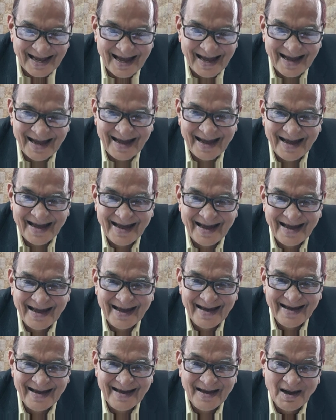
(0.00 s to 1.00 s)
Eh?
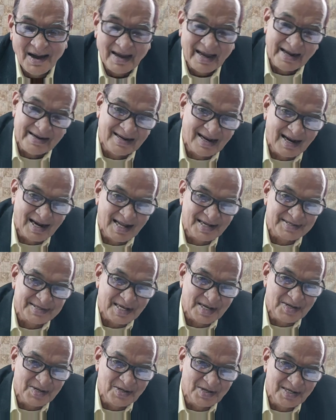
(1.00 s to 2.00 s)

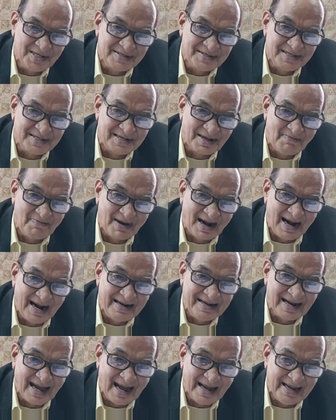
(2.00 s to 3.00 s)
NLSIU, is it a
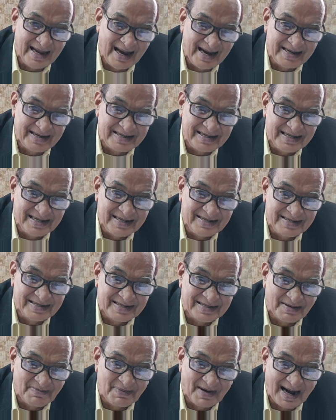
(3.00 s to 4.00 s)
brand? IIT, is
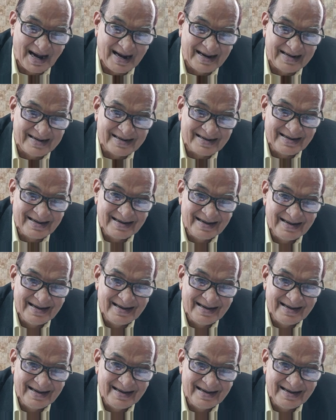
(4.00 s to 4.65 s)
it a brand?